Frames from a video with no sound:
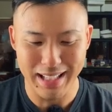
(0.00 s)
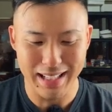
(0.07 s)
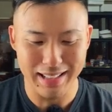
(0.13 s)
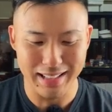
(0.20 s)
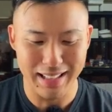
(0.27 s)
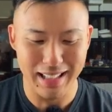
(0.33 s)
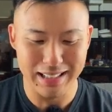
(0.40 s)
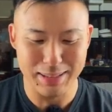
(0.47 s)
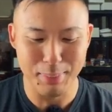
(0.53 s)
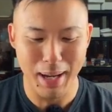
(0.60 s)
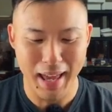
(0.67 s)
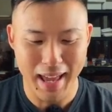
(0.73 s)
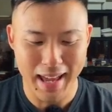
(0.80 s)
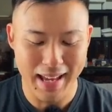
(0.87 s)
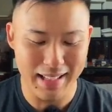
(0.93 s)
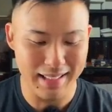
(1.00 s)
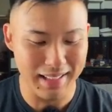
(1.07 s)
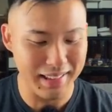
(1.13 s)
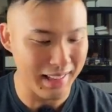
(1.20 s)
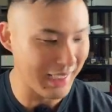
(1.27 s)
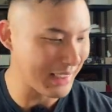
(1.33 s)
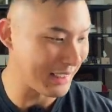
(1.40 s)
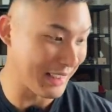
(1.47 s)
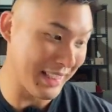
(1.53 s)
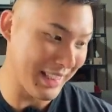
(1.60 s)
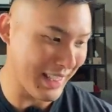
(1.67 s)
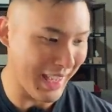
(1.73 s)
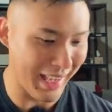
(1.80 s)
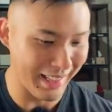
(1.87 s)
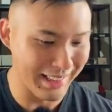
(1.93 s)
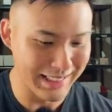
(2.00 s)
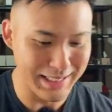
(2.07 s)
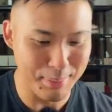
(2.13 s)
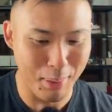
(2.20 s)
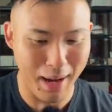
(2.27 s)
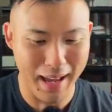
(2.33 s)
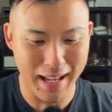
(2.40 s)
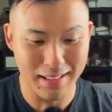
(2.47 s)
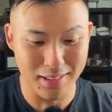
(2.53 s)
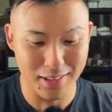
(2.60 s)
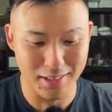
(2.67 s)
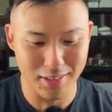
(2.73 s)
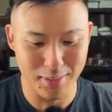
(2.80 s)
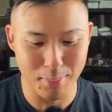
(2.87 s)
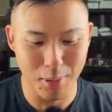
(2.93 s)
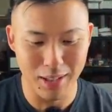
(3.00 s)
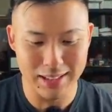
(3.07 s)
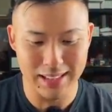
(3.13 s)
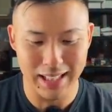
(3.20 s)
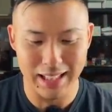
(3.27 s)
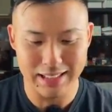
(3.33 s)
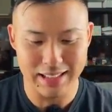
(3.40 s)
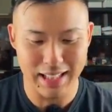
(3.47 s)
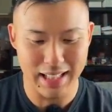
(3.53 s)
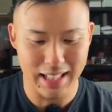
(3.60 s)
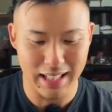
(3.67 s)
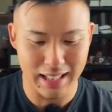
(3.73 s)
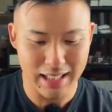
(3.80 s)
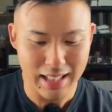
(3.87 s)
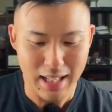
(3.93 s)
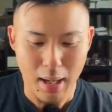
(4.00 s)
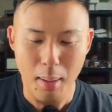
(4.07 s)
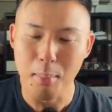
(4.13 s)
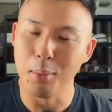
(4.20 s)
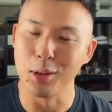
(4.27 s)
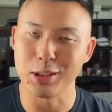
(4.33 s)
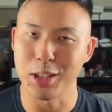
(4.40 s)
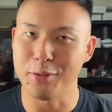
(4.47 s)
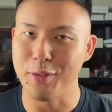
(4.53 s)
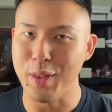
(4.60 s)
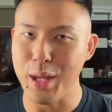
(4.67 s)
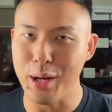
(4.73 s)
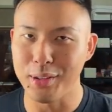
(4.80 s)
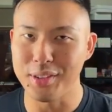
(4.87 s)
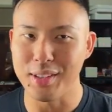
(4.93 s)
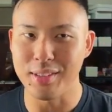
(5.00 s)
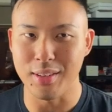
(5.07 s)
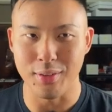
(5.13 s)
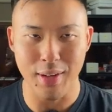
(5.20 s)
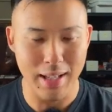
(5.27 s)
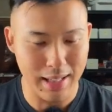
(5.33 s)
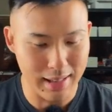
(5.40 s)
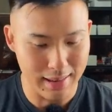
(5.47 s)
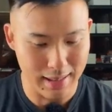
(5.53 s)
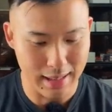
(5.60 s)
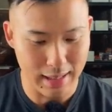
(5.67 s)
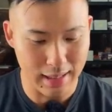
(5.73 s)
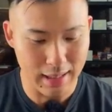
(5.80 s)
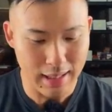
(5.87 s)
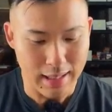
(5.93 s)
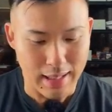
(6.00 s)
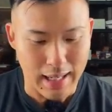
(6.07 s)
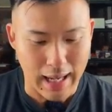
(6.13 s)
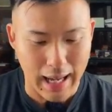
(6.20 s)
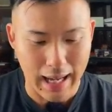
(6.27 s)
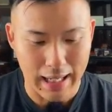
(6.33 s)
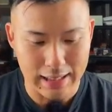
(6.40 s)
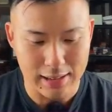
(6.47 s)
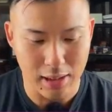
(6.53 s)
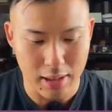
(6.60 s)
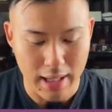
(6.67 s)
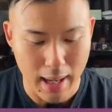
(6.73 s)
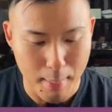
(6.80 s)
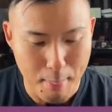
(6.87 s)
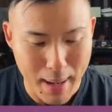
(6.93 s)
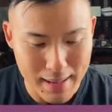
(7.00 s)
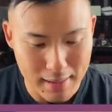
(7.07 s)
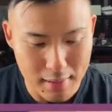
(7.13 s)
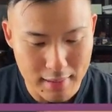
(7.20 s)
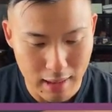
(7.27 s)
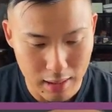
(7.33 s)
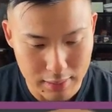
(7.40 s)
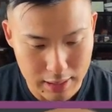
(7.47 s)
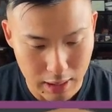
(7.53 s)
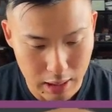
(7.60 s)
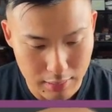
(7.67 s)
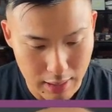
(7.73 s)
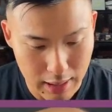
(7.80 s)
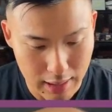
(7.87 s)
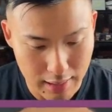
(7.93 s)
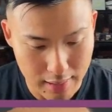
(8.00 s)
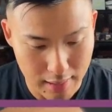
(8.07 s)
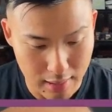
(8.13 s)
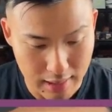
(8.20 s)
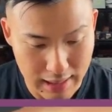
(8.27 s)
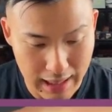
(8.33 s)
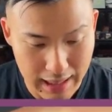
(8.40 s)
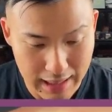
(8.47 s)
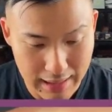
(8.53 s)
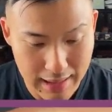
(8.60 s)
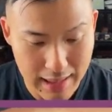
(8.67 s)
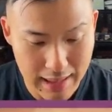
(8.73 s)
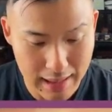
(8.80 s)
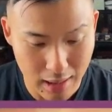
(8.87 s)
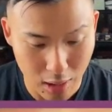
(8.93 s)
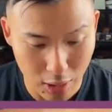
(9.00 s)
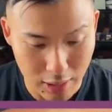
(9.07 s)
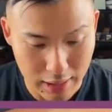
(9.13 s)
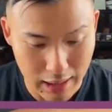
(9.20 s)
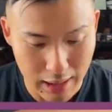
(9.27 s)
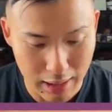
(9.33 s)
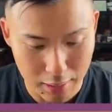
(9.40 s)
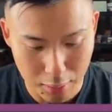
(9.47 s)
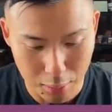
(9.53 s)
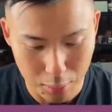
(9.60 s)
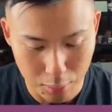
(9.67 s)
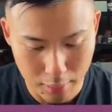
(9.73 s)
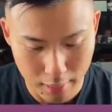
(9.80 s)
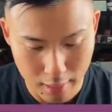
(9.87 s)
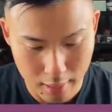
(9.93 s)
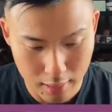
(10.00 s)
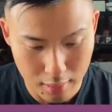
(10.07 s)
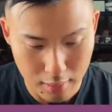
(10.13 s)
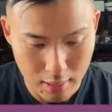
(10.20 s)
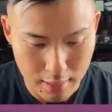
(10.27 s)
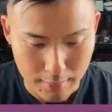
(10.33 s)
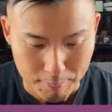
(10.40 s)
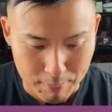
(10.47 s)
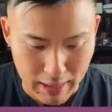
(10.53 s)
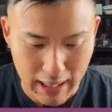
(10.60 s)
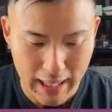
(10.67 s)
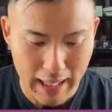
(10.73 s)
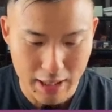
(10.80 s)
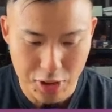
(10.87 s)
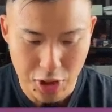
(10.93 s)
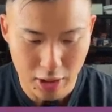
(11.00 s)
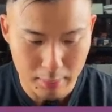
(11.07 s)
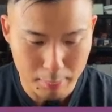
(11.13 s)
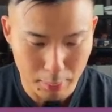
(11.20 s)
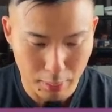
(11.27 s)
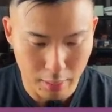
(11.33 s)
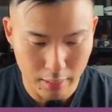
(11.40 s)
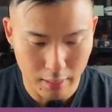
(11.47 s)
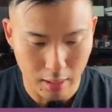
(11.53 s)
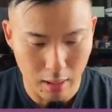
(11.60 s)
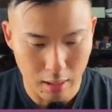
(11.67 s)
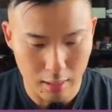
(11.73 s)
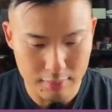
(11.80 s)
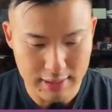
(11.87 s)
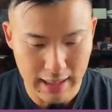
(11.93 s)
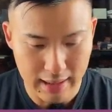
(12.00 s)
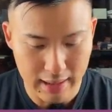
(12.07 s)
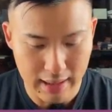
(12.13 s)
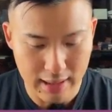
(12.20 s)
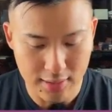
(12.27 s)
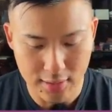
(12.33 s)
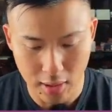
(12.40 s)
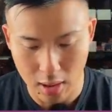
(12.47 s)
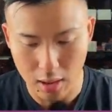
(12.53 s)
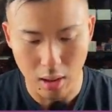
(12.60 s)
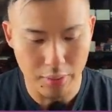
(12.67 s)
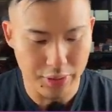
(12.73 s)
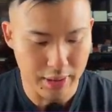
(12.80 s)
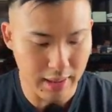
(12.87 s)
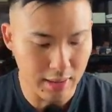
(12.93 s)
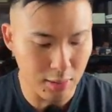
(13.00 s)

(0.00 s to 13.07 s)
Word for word: getting the cards in my hand and luckily, yeah, it's in my hands because there's some nice cards in here, more so for the Aussies if anything. So yeah, Matthew Dellavedova, the Gala on-card auto. Checkerboard of Dally. So obviously